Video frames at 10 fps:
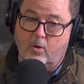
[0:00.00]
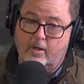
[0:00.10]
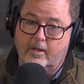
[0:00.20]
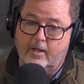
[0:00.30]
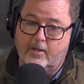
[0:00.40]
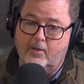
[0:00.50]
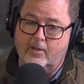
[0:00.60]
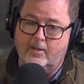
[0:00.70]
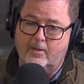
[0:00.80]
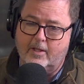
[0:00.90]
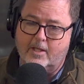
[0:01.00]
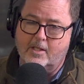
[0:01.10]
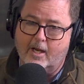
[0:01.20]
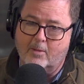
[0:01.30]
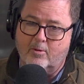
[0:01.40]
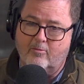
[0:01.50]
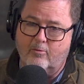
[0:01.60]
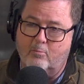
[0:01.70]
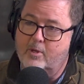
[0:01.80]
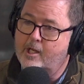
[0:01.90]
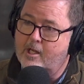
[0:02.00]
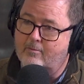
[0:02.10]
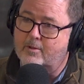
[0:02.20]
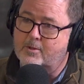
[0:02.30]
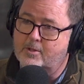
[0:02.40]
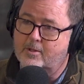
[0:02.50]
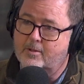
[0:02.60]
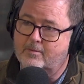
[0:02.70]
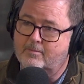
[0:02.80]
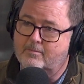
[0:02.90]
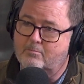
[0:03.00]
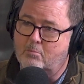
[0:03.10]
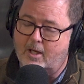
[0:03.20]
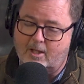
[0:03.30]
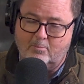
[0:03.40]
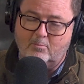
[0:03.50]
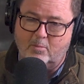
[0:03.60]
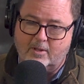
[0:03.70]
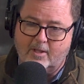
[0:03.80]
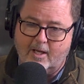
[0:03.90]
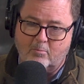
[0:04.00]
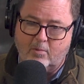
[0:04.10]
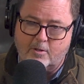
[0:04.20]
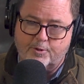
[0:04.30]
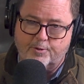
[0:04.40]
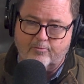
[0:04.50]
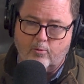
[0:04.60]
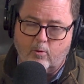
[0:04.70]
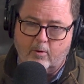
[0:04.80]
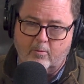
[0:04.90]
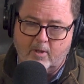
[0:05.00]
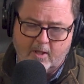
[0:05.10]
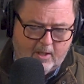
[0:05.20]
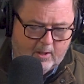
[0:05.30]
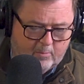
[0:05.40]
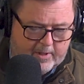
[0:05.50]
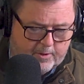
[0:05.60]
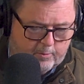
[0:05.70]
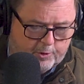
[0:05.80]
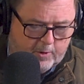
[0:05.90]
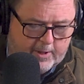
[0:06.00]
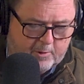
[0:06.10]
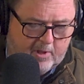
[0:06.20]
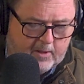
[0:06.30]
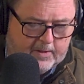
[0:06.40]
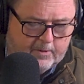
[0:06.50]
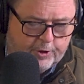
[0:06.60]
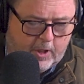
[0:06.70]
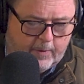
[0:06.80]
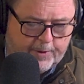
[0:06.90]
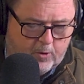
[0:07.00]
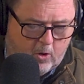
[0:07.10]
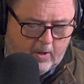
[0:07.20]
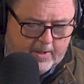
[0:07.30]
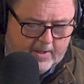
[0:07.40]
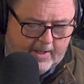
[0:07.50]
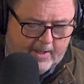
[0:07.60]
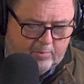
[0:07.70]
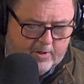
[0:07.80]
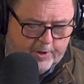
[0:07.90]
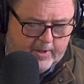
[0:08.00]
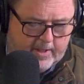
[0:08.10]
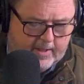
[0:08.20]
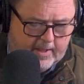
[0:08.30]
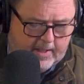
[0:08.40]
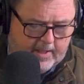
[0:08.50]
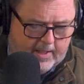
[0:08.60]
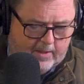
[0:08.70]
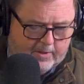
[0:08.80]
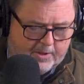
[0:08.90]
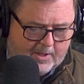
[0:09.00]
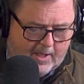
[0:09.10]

What a indictment for many of us Bob, but God bless you for being so transparent and sharing your heart. And I appreciate this